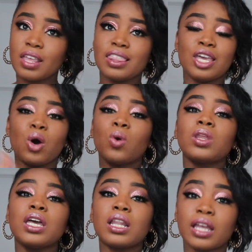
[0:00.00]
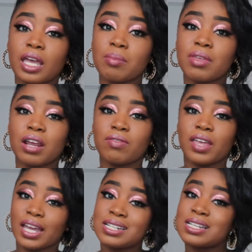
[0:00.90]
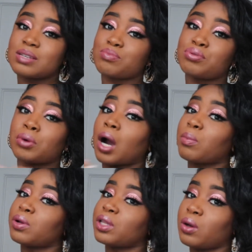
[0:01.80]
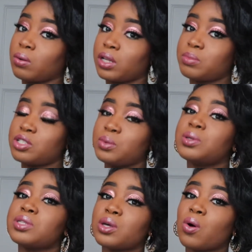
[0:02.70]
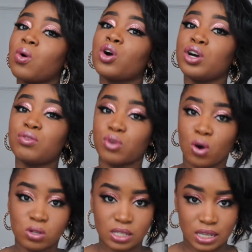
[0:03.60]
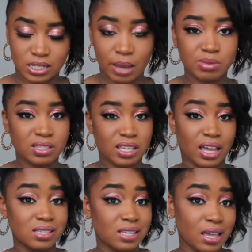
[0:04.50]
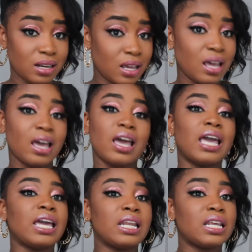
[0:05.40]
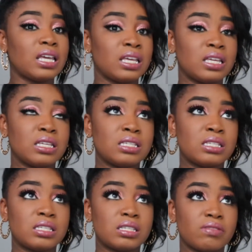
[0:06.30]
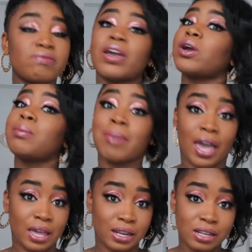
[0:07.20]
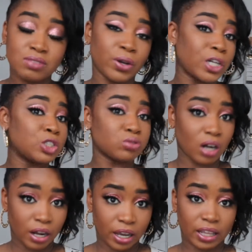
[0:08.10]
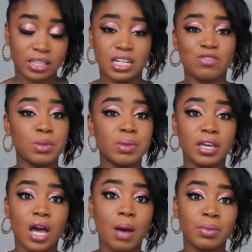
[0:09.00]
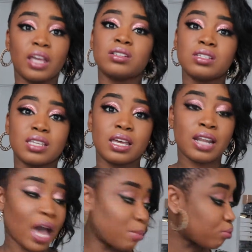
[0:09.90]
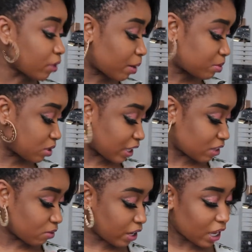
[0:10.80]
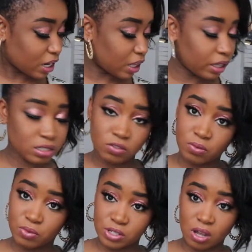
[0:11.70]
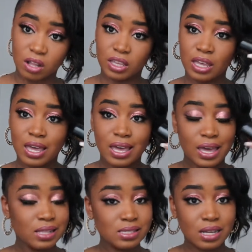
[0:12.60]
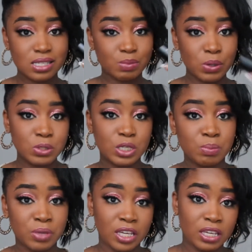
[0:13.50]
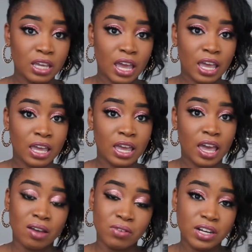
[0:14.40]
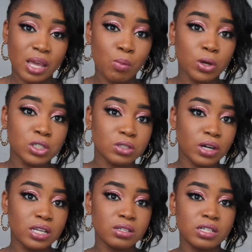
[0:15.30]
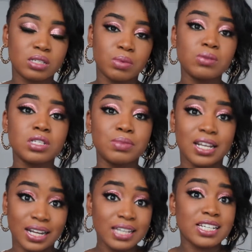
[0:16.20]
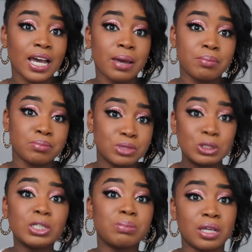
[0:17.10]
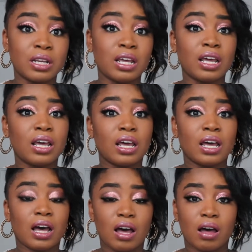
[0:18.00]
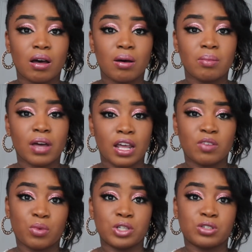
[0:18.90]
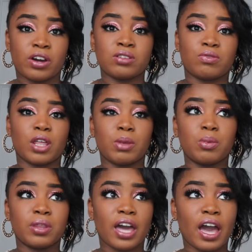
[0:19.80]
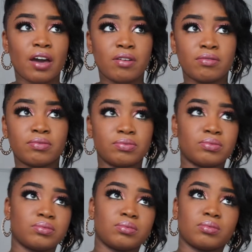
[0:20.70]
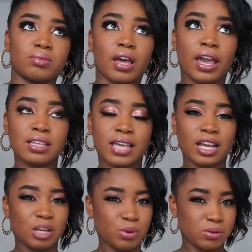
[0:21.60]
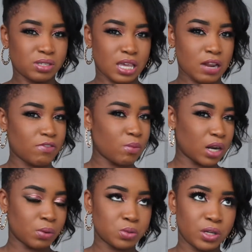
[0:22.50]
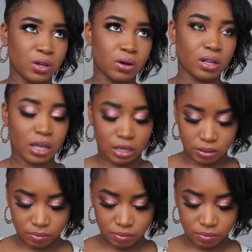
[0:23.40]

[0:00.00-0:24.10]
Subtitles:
The only claim that I feel like it doesn't properly hold up to is the whole good for all skin types. Because like I said, it is very matte. It is very drying. Like I said, even me being combination skin, I prepped. So like the Volcanic Elixir from Versali, it's not supposed to be a everyday moisturizer. It's supposed to be a nighttime treatment kind of moisturizer for like people that have, I guess, acne-prone skin, from what I was reading online.